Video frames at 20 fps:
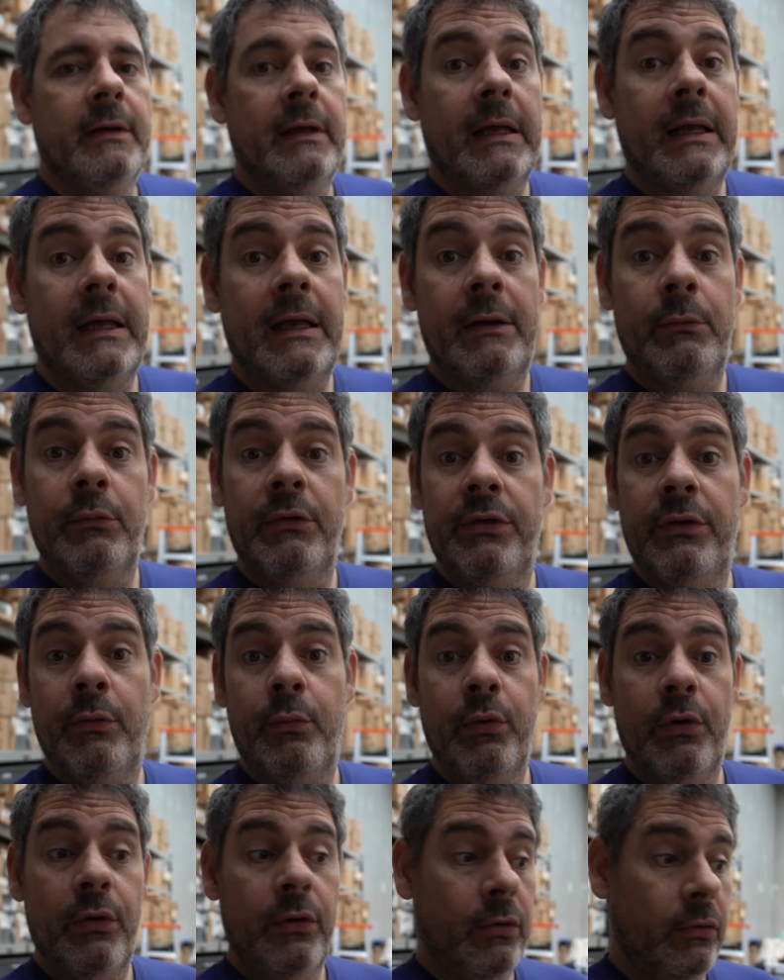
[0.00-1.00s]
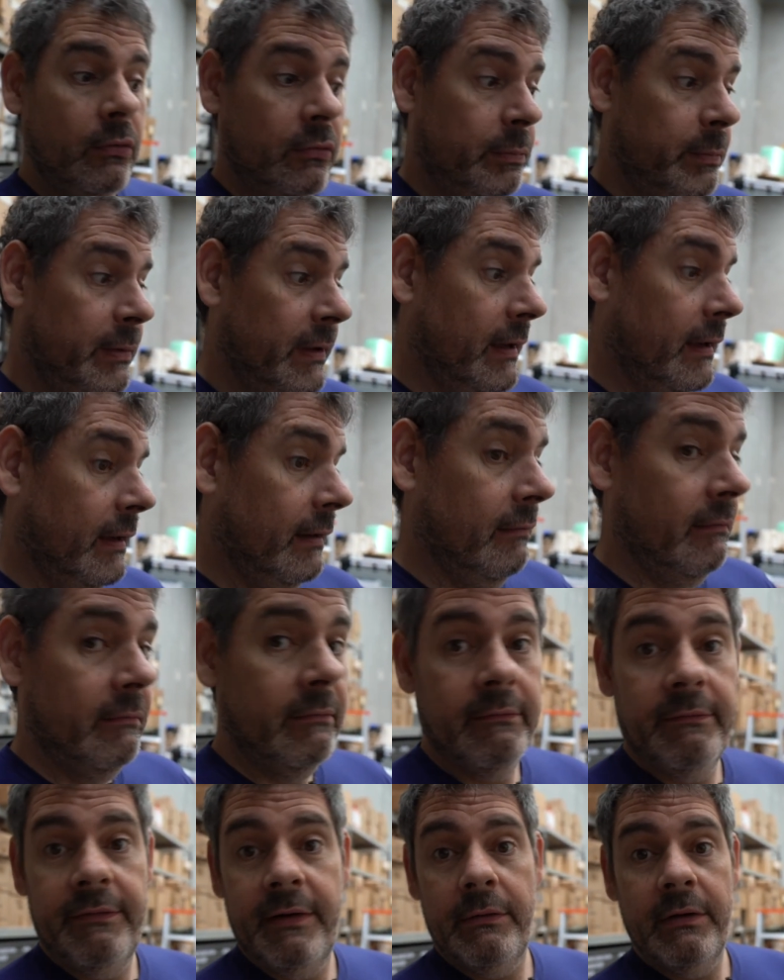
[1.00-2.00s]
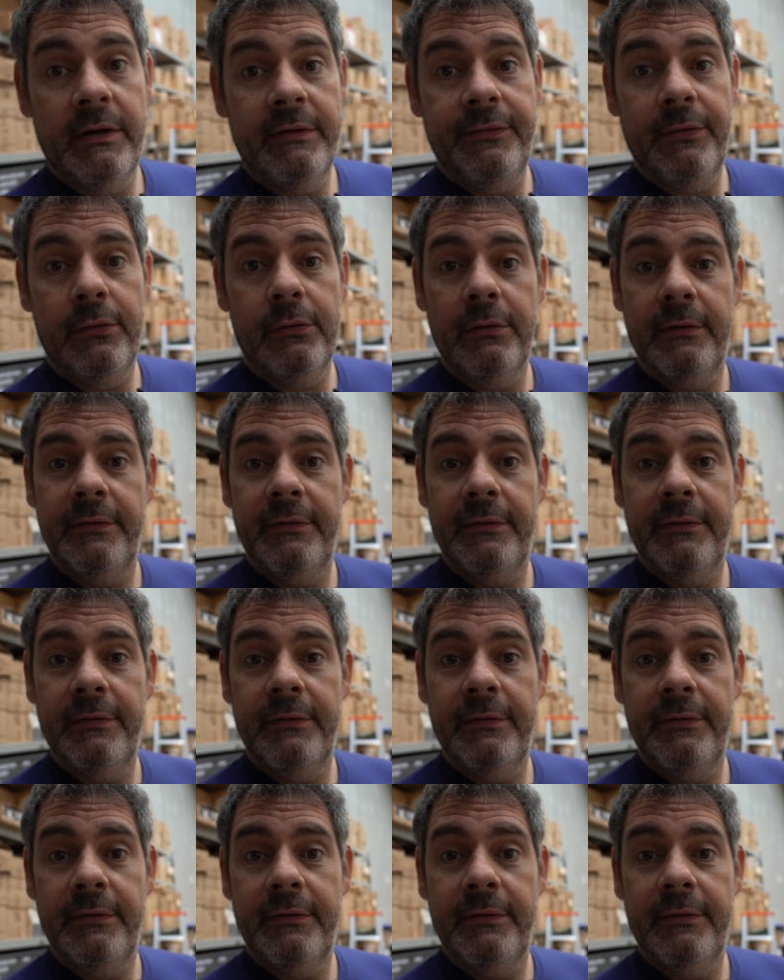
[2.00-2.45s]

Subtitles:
and with the world being very full